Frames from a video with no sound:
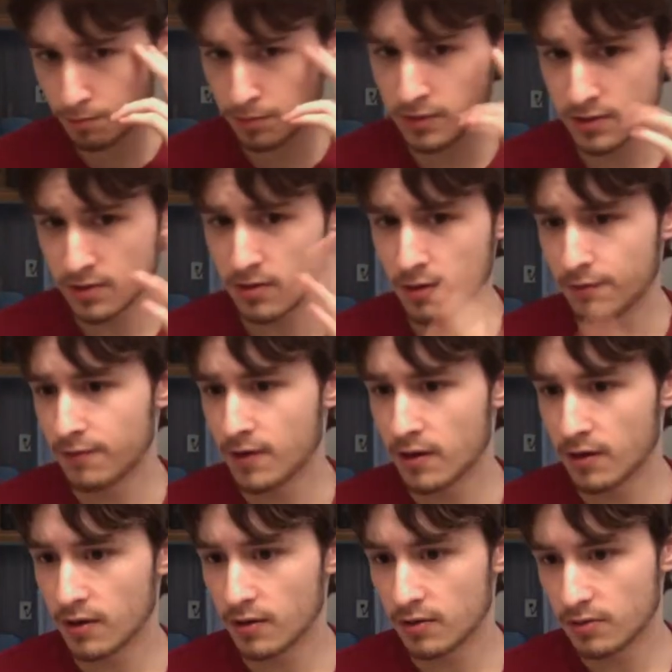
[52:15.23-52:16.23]
Please
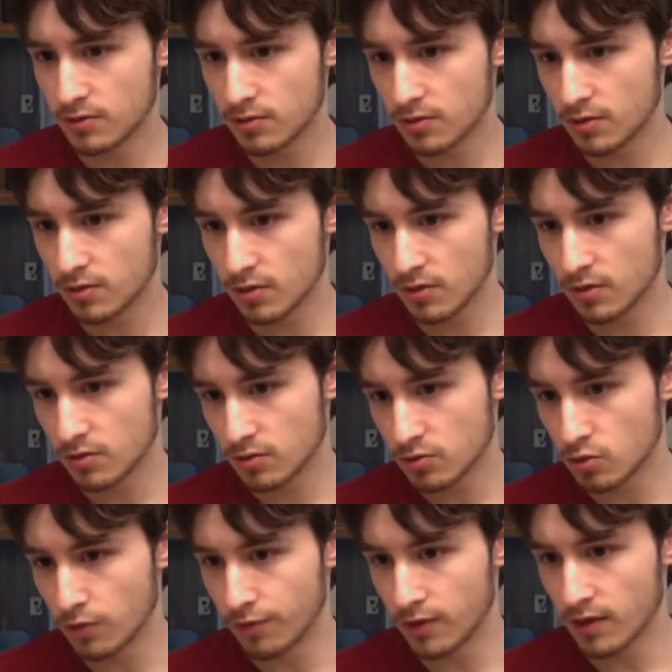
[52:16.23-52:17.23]
clarify,
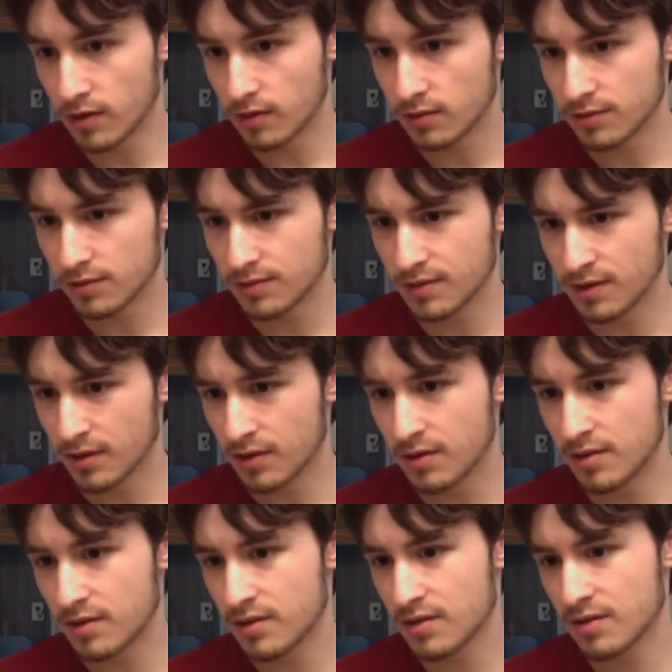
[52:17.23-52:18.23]
Sufyan.
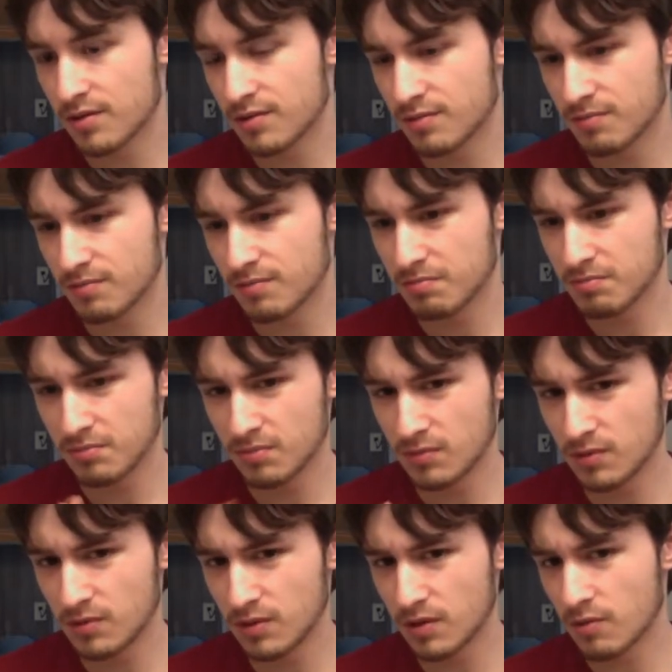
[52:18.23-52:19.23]
Like,
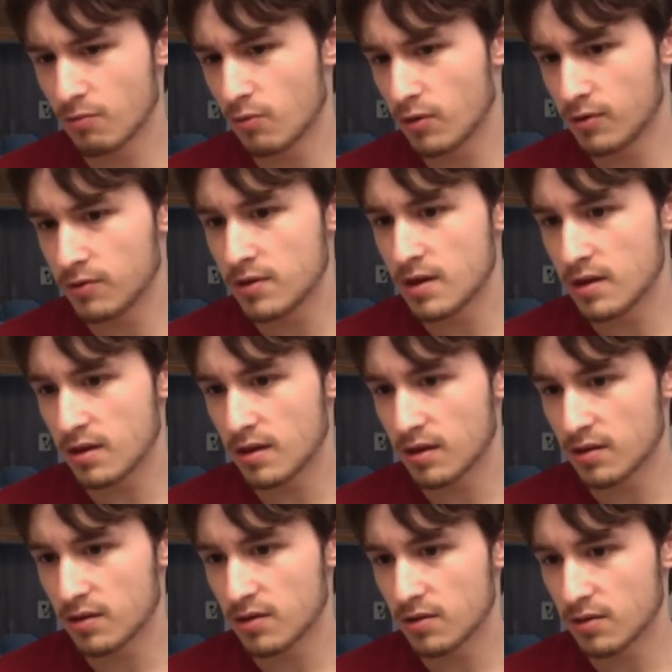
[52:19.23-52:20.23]
what are you getting
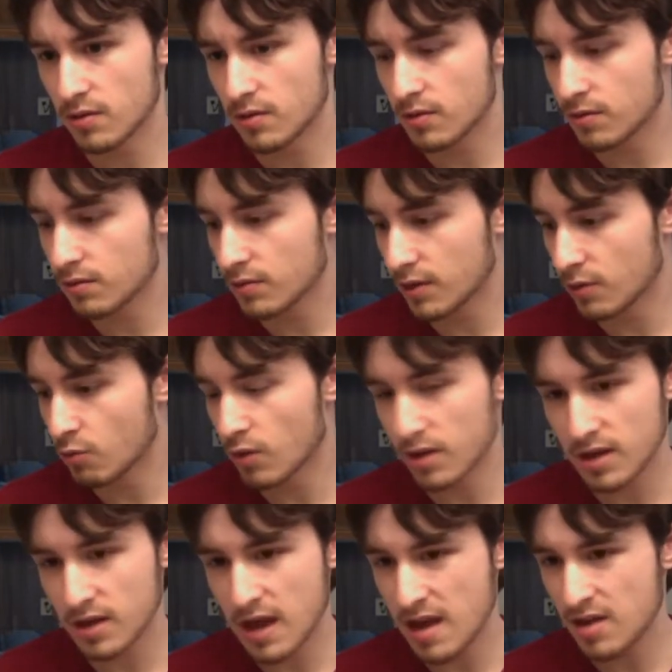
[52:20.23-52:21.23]
at here? Like,
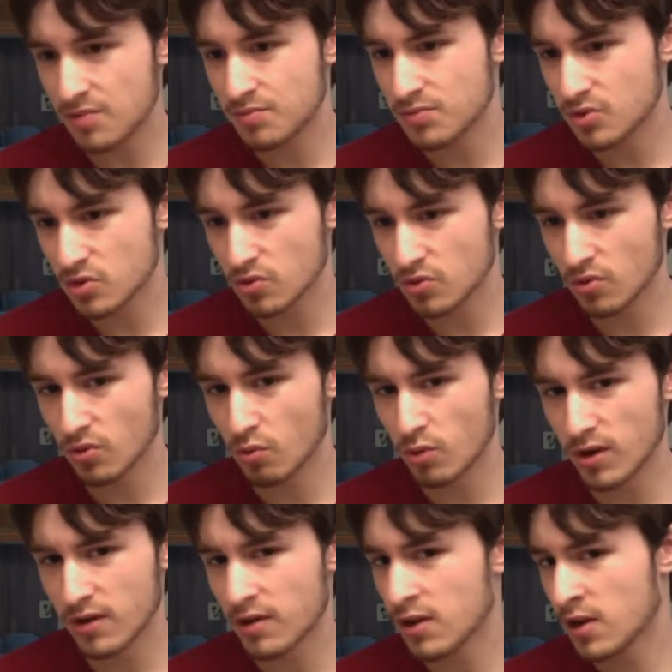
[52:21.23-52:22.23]
what games or
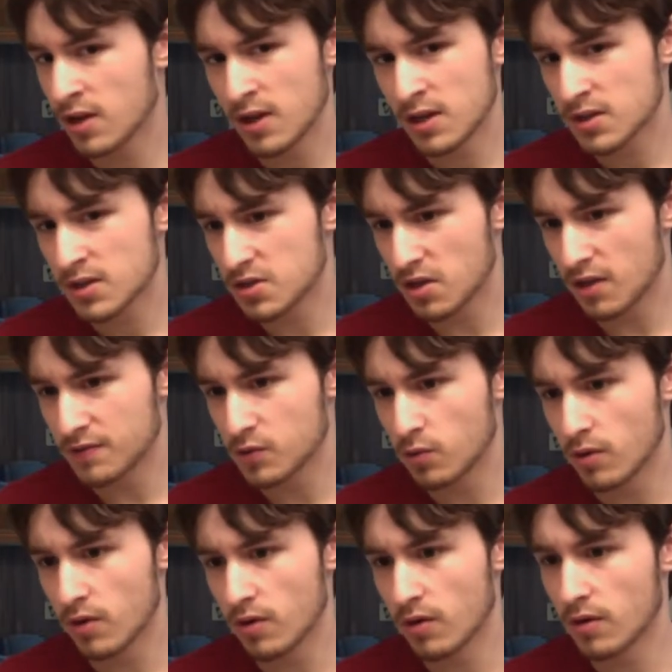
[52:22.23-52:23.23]
what
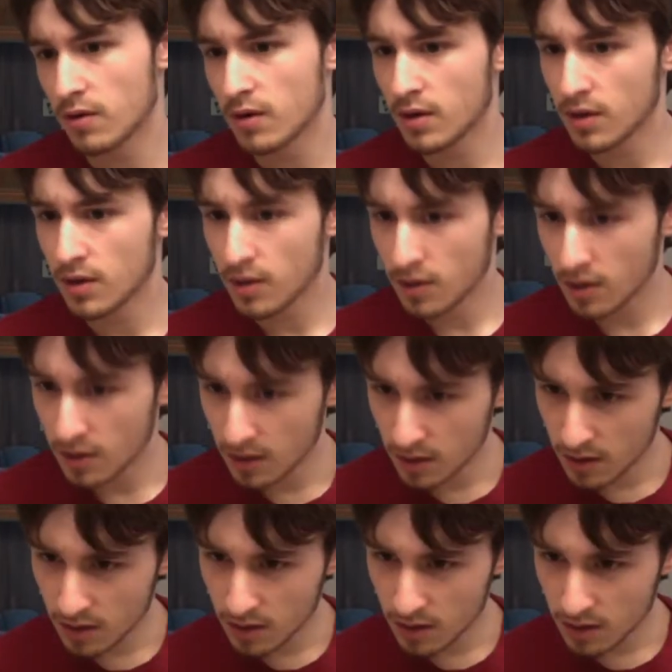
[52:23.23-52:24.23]
software
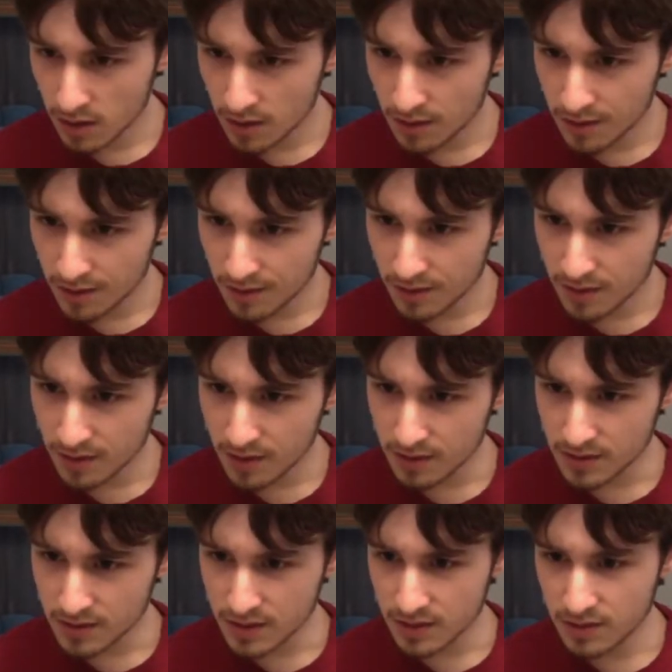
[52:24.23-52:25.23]

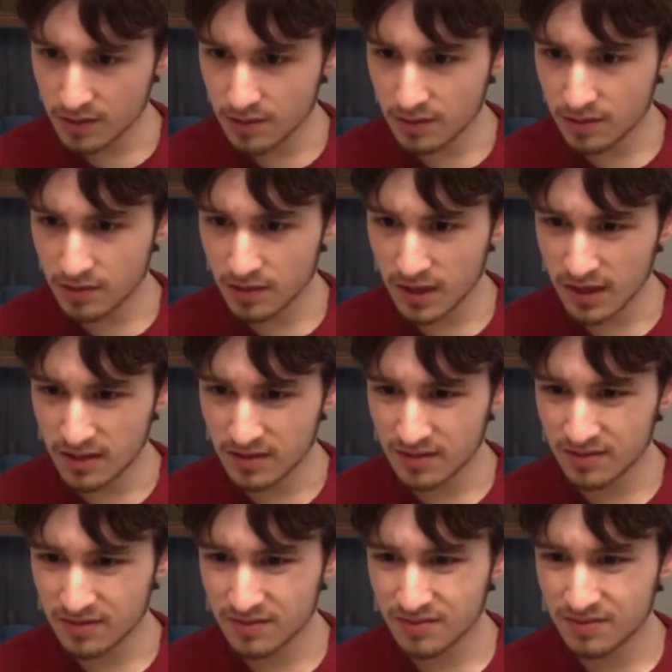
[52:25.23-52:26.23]
is it?
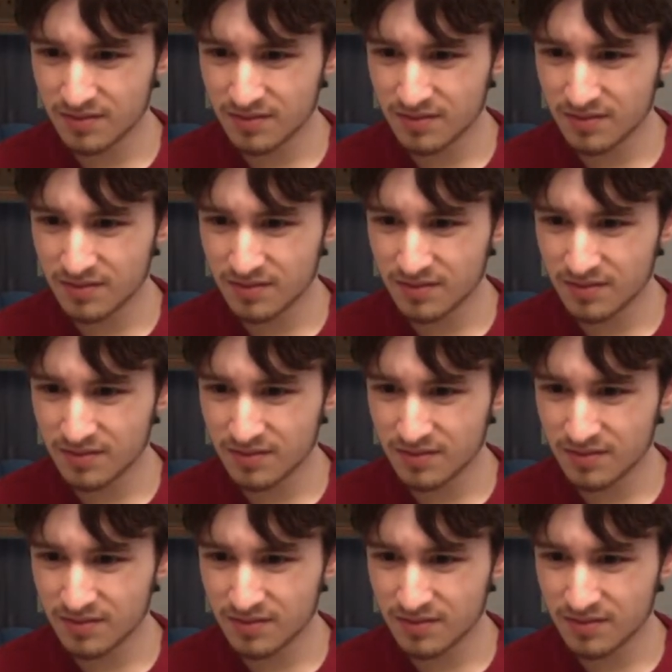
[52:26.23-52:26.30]
Like,